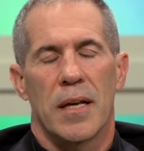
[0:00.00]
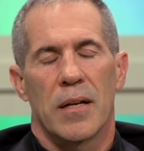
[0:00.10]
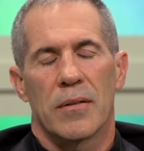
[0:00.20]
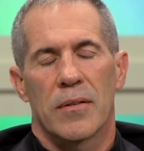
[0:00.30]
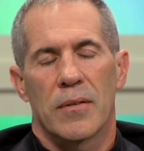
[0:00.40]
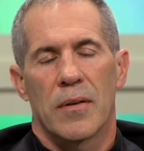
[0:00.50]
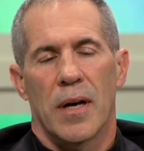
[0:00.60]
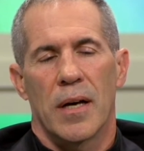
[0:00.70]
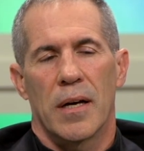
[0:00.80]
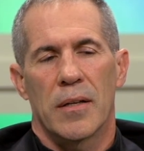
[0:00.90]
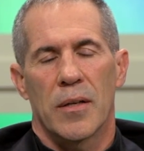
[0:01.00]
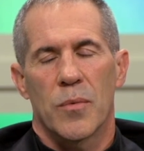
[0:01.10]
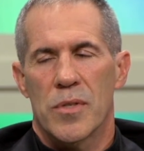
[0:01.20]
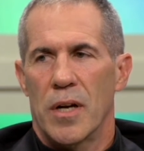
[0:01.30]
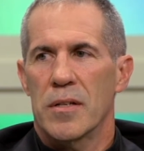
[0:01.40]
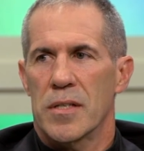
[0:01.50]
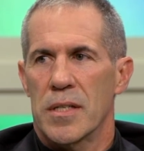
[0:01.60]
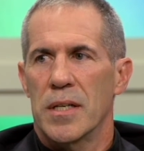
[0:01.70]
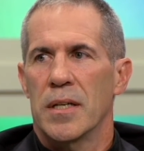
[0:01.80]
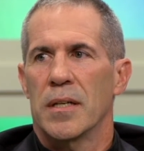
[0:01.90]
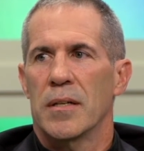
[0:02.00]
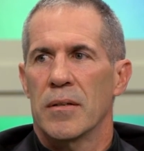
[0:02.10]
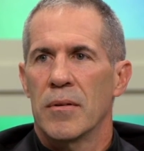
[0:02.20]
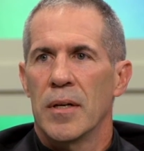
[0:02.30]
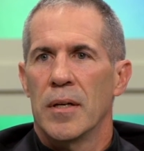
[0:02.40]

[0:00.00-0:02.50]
and I think we're starting to see